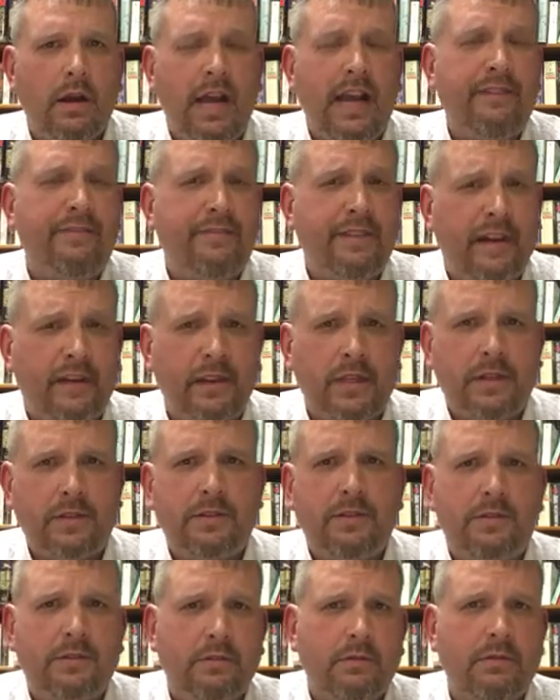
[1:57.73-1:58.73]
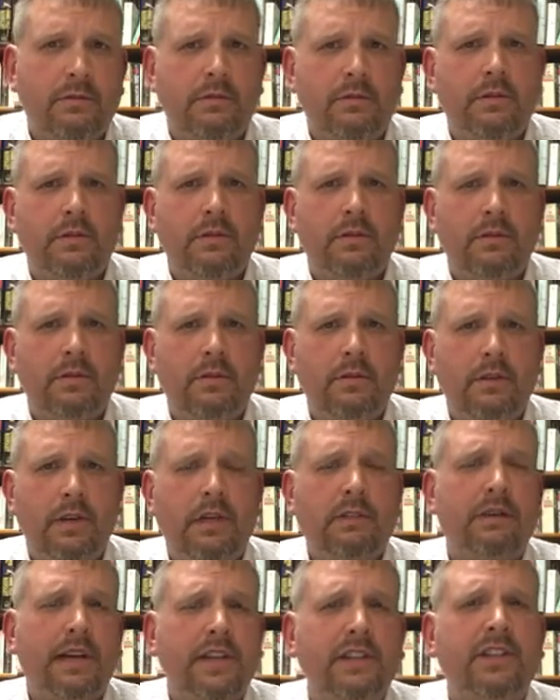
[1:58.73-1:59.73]
Hey fellas,
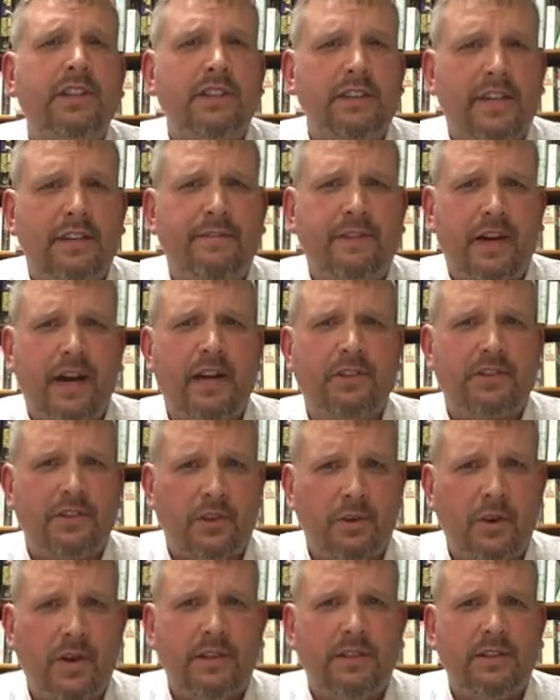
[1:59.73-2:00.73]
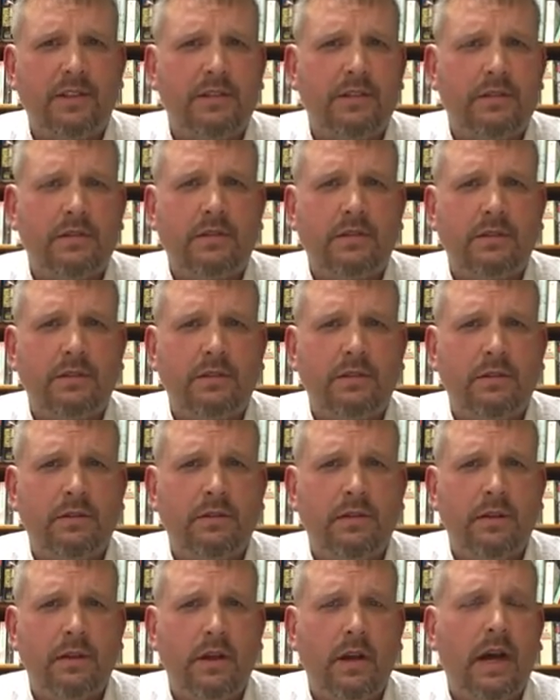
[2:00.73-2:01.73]
elections have consequences.
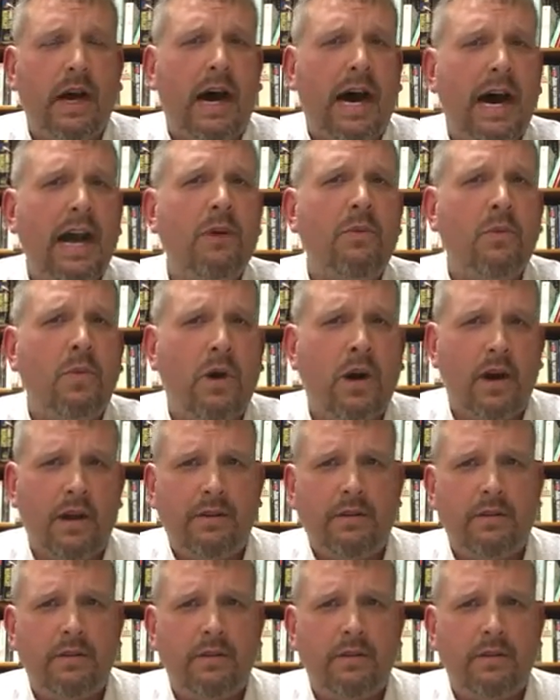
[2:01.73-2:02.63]
I won.